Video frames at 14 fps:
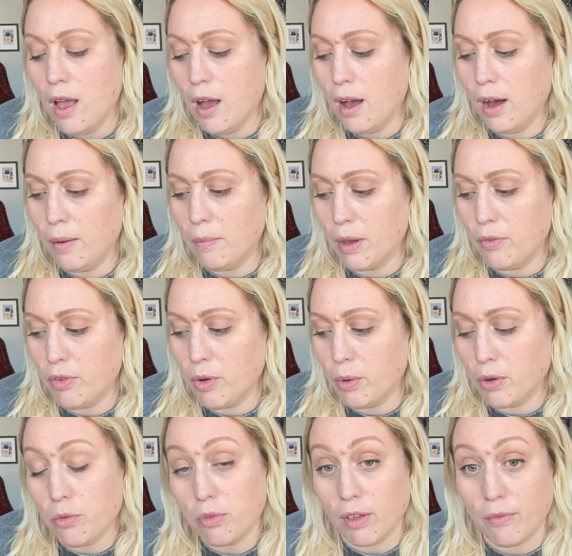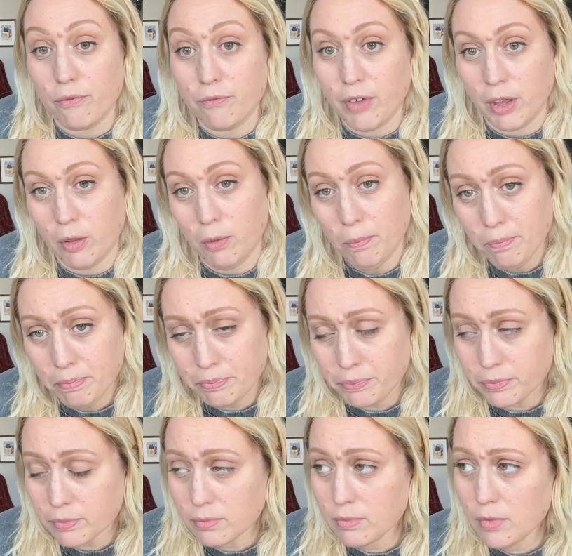Um, if you are using film,
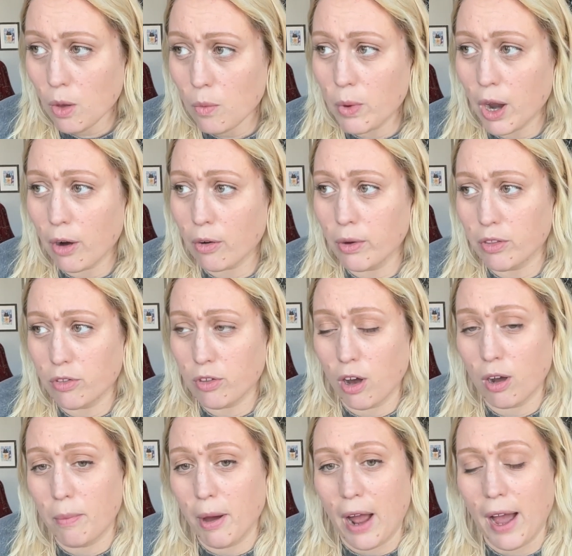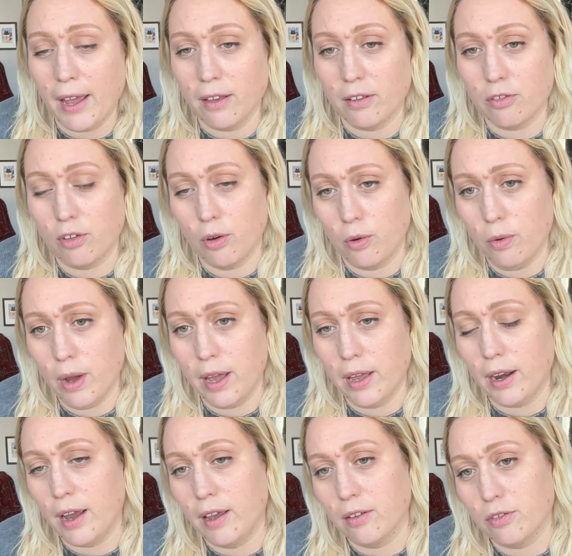we are going to talk about ISO, and
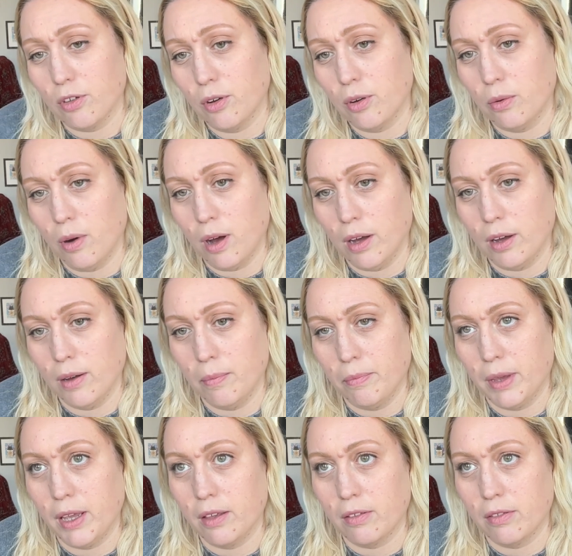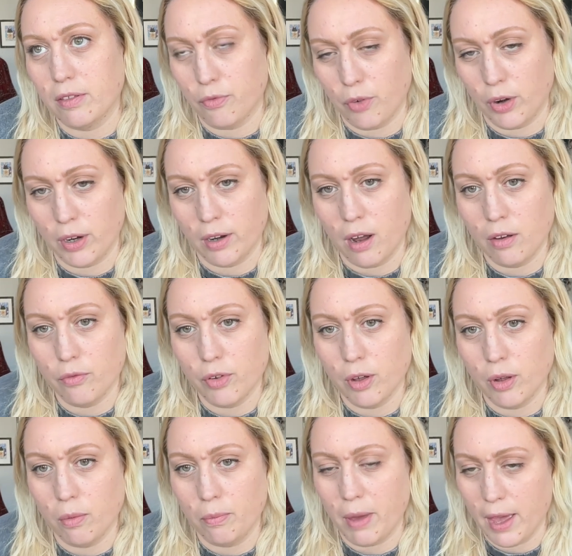ISO um, is different on
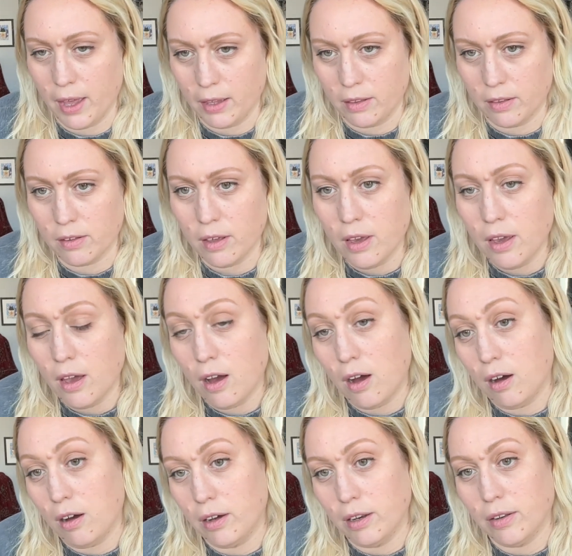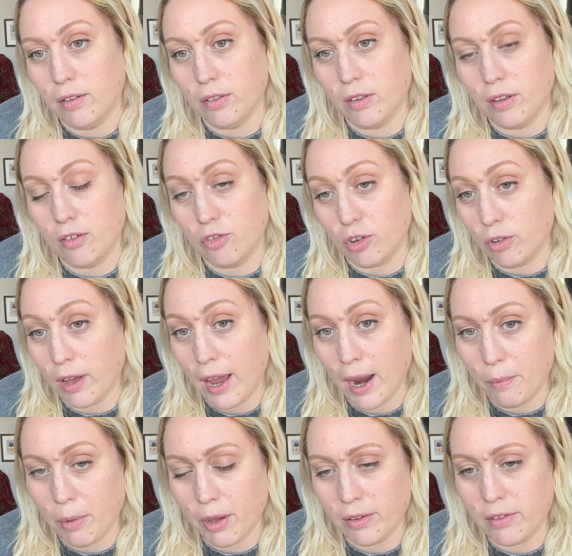film and on the digital
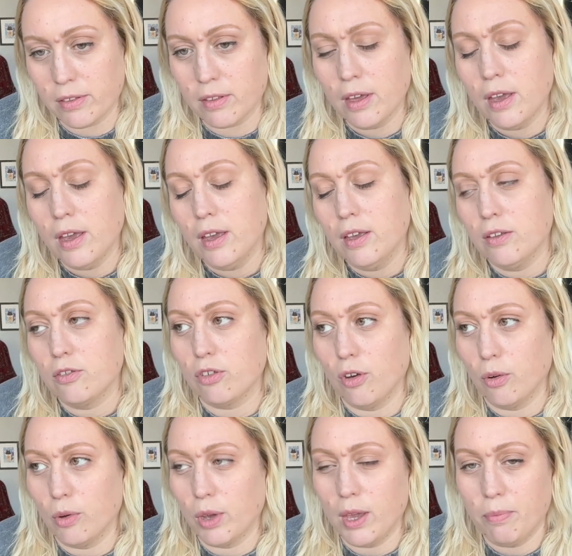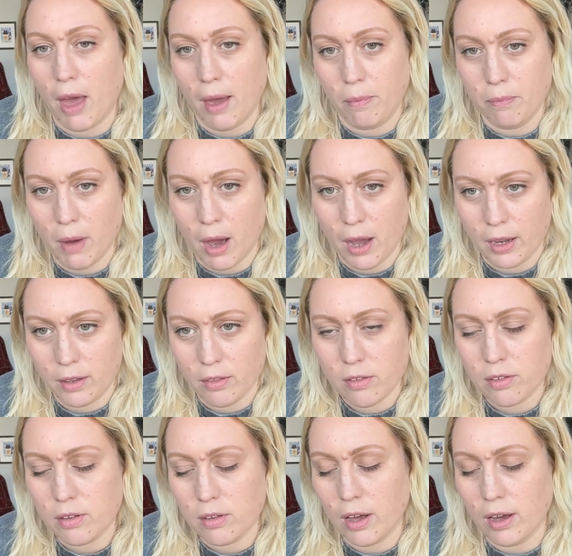cameras. So keep that in
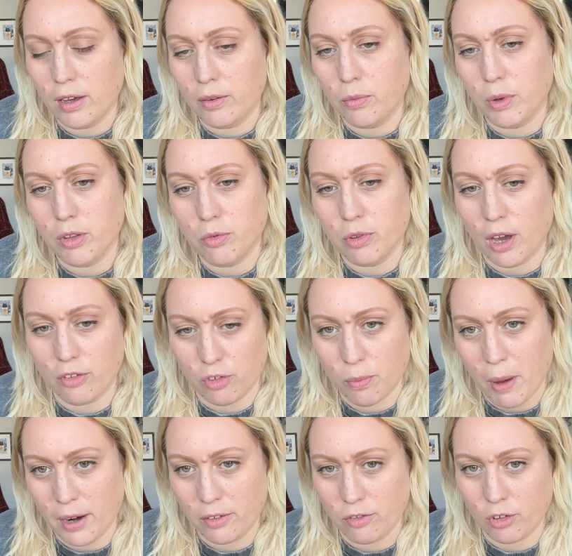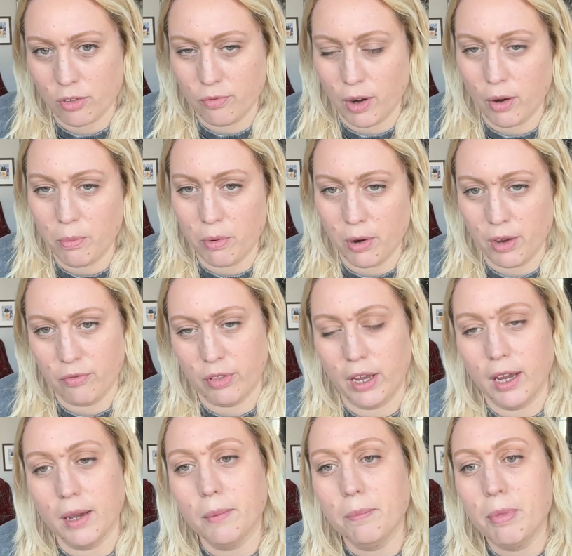mind. Uh, we do touch upon it just very
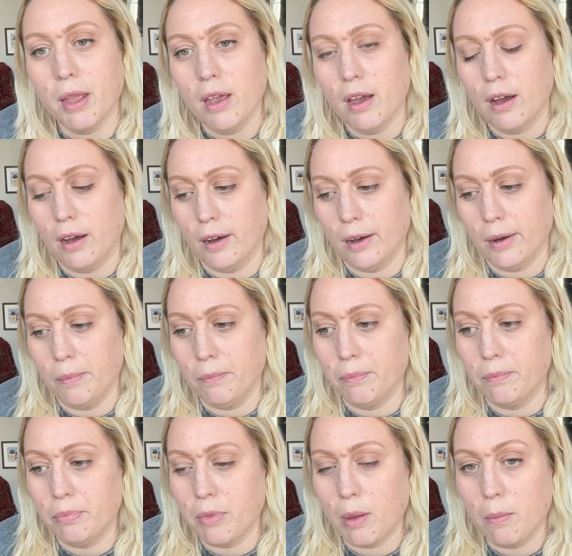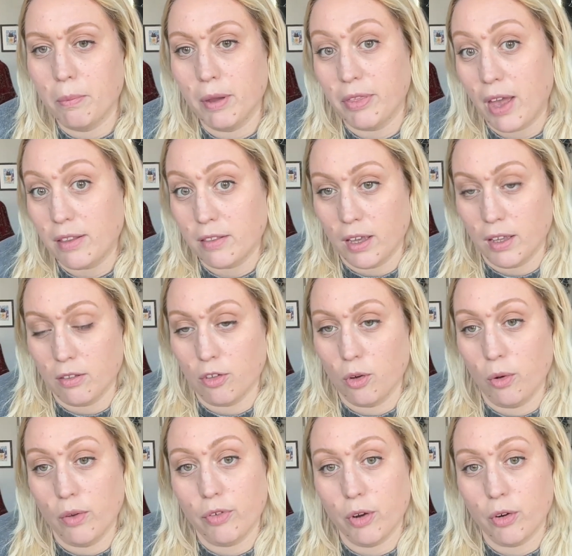briefly. Um, but that's it. So
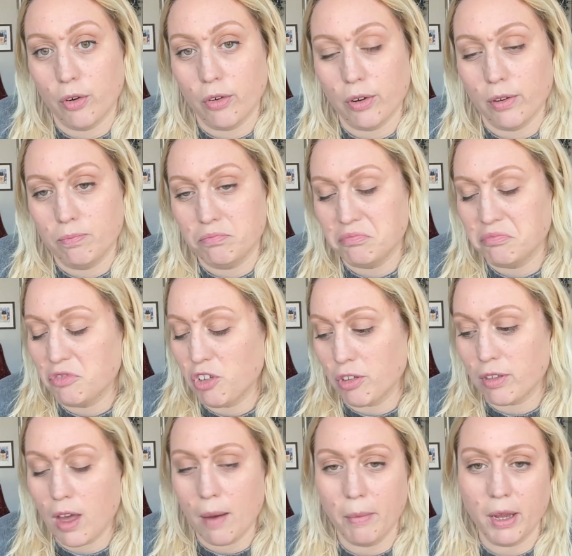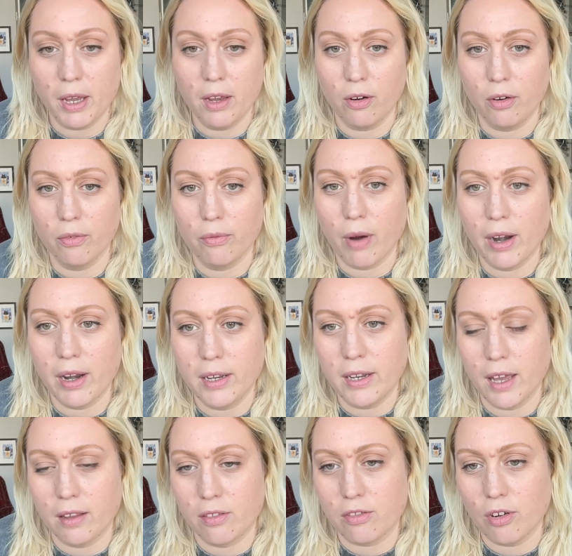if you're just coming here ready to
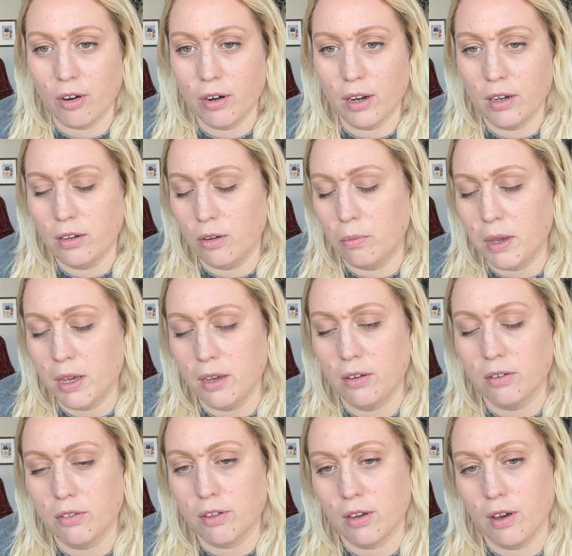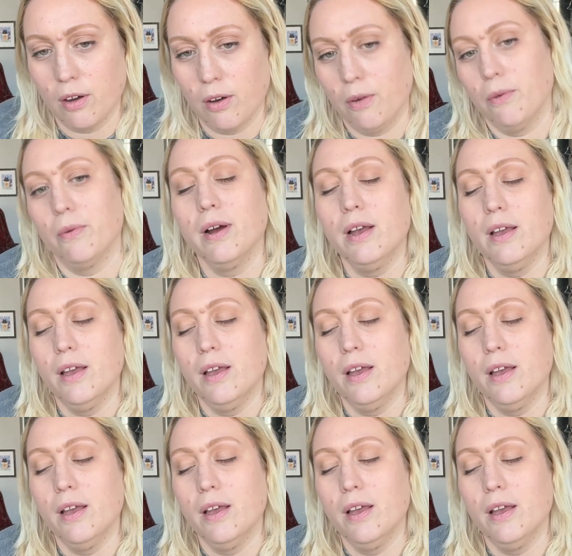get started, you'll be good to go.